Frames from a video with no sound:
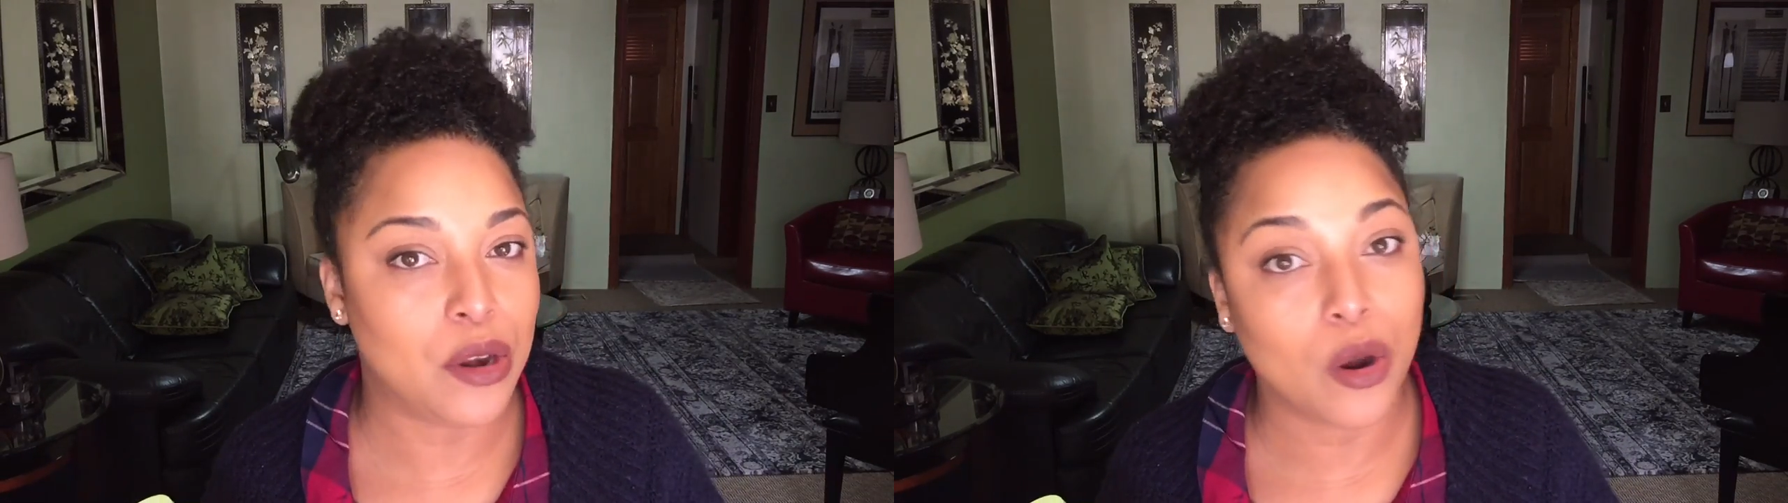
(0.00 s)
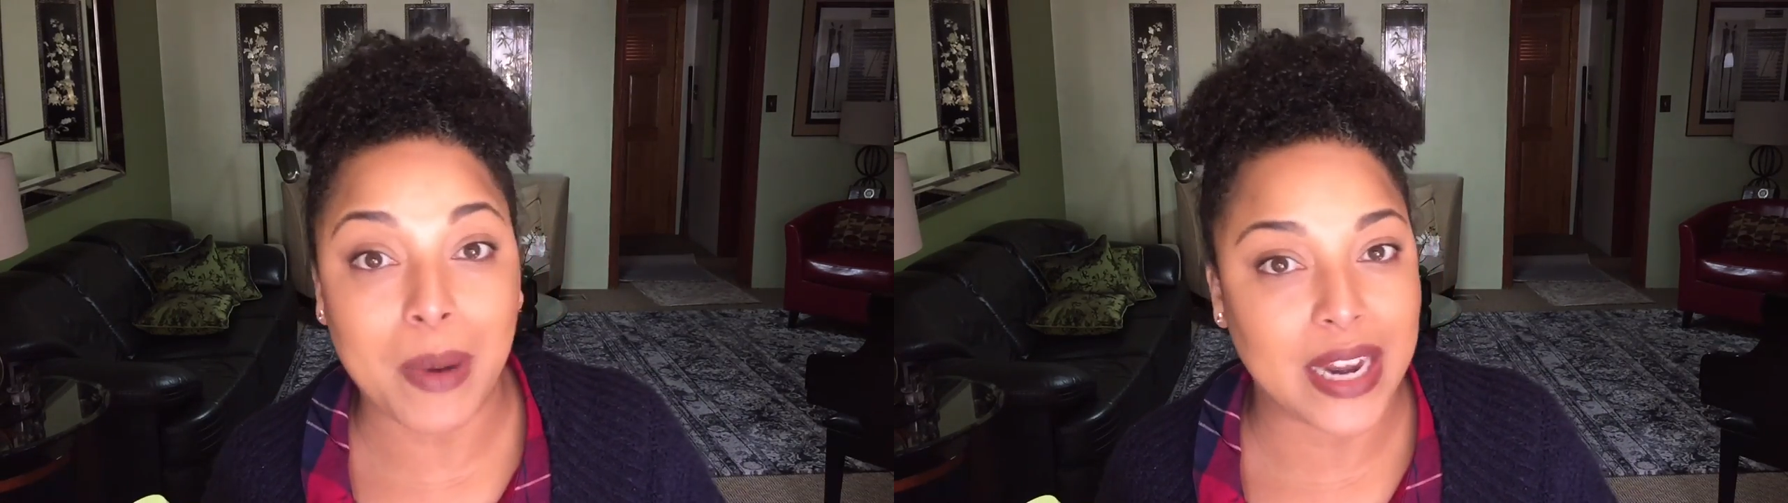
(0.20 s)

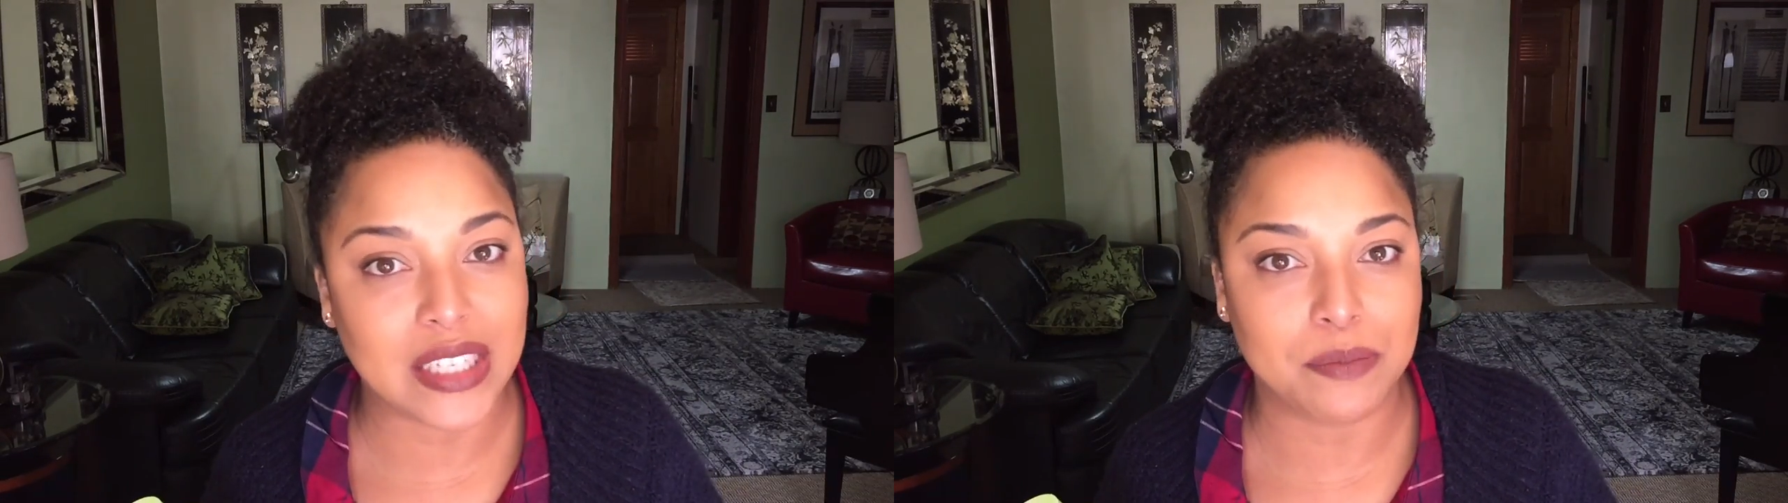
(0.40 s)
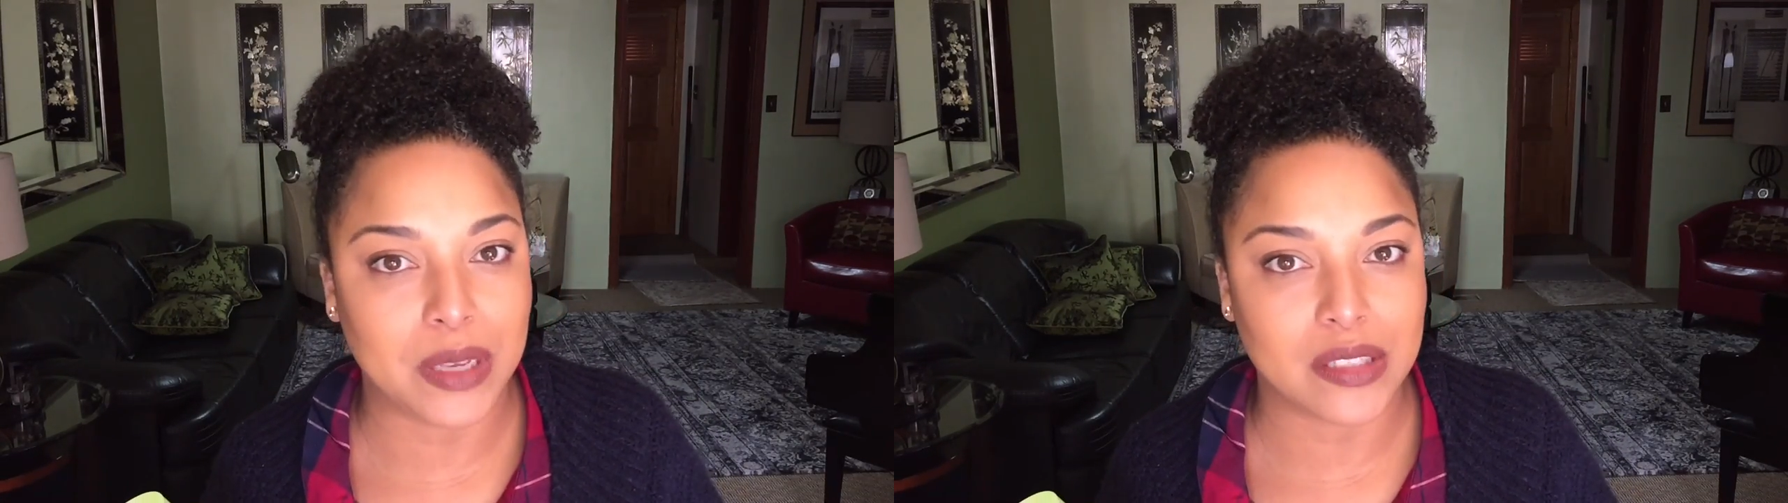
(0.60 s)

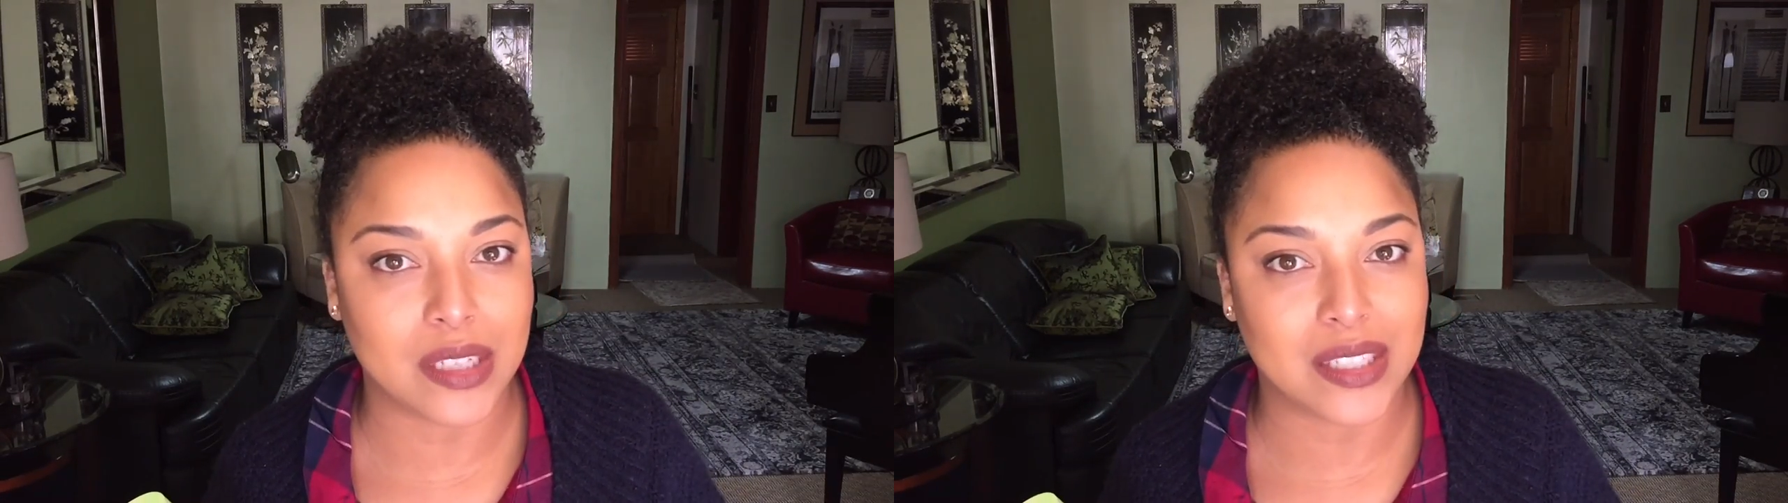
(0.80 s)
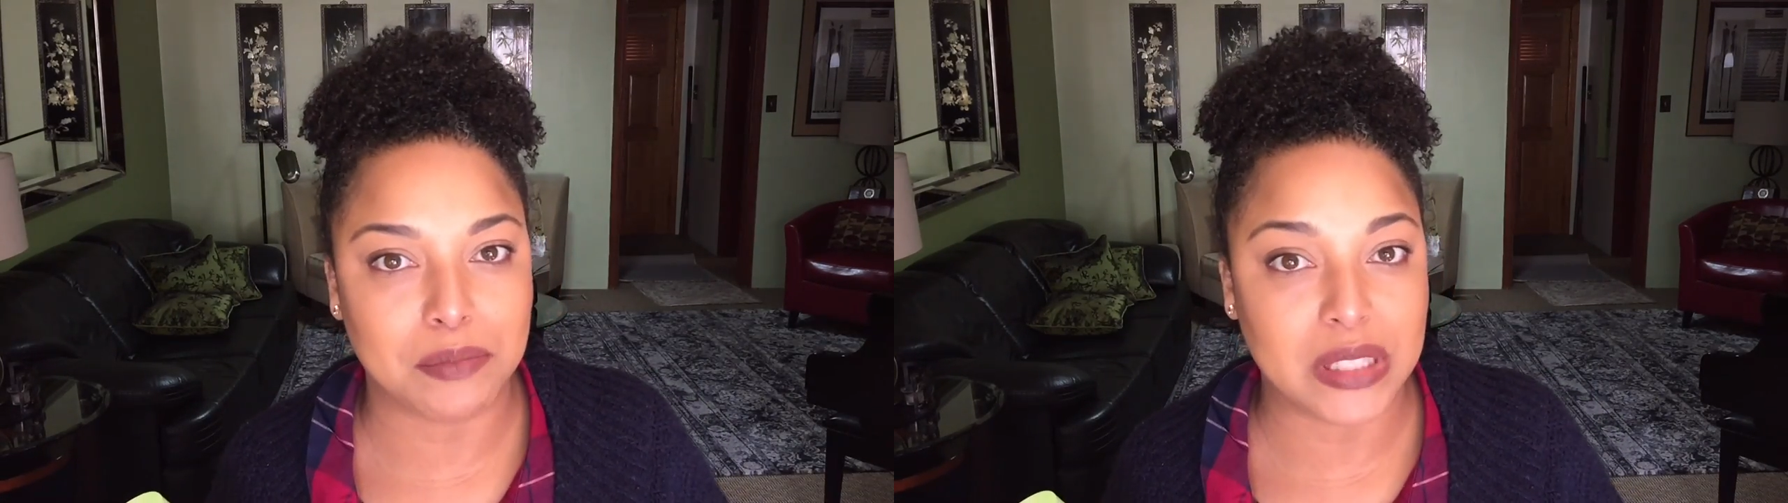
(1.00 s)
nobody's business.